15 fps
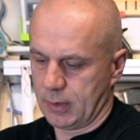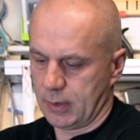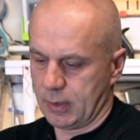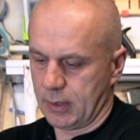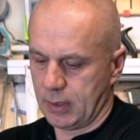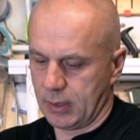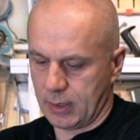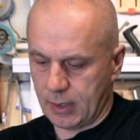
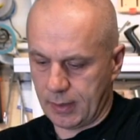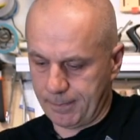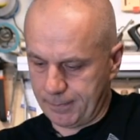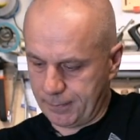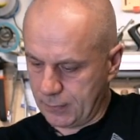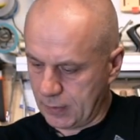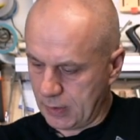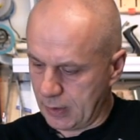and I
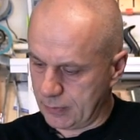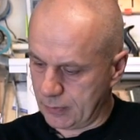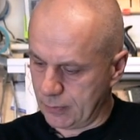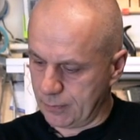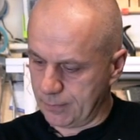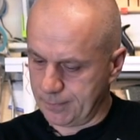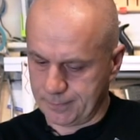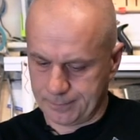try
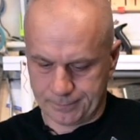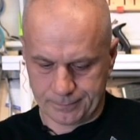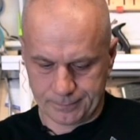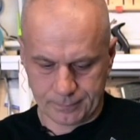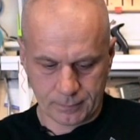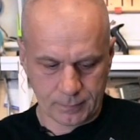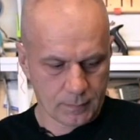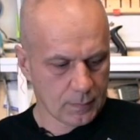to
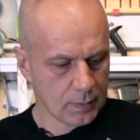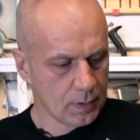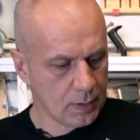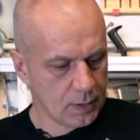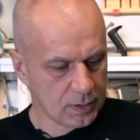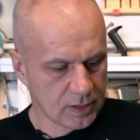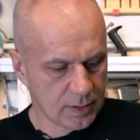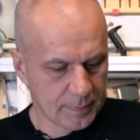
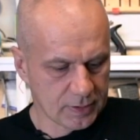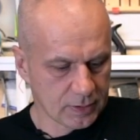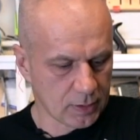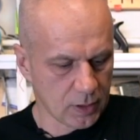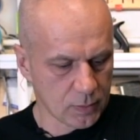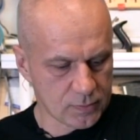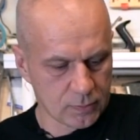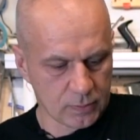keep it
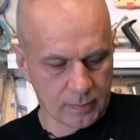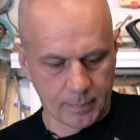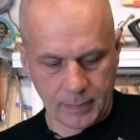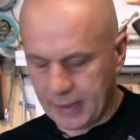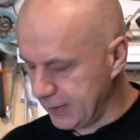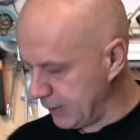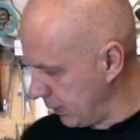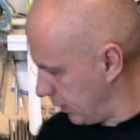close to the
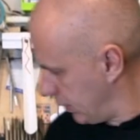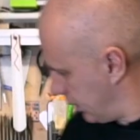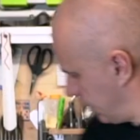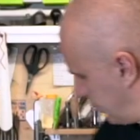platen,